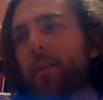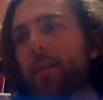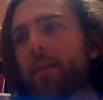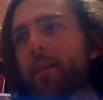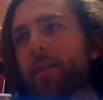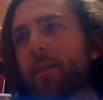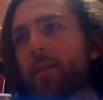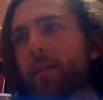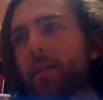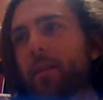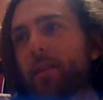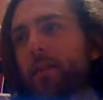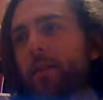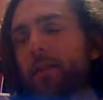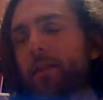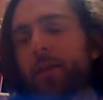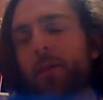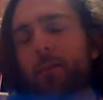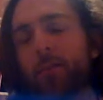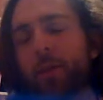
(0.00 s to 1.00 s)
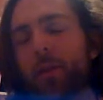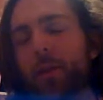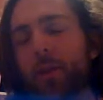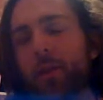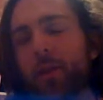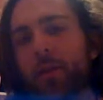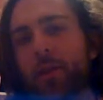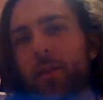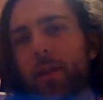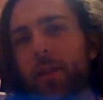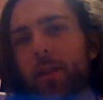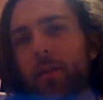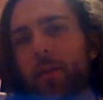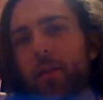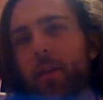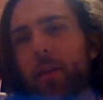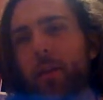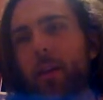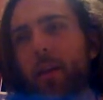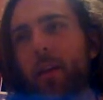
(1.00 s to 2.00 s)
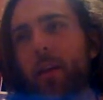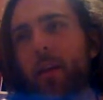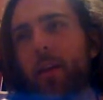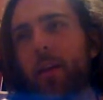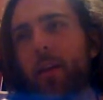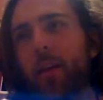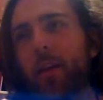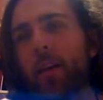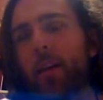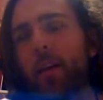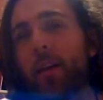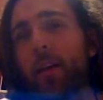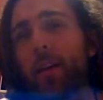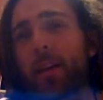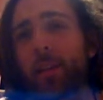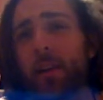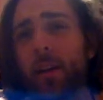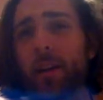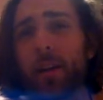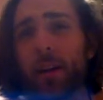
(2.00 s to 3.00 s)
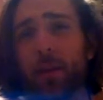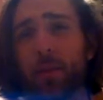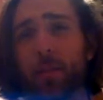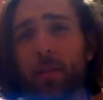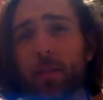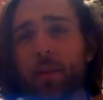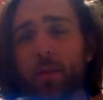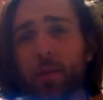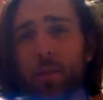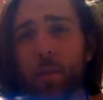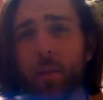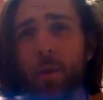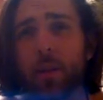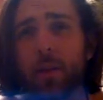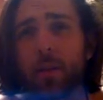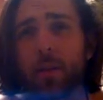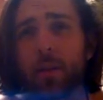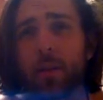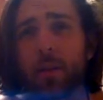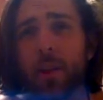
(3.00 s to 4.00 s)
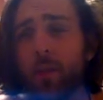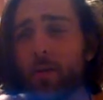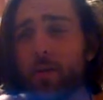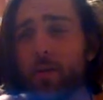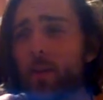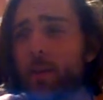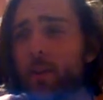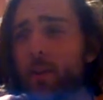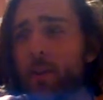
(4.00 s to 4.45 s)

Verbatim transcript: it's it's the simple notion of it's gonna get much worse, and if we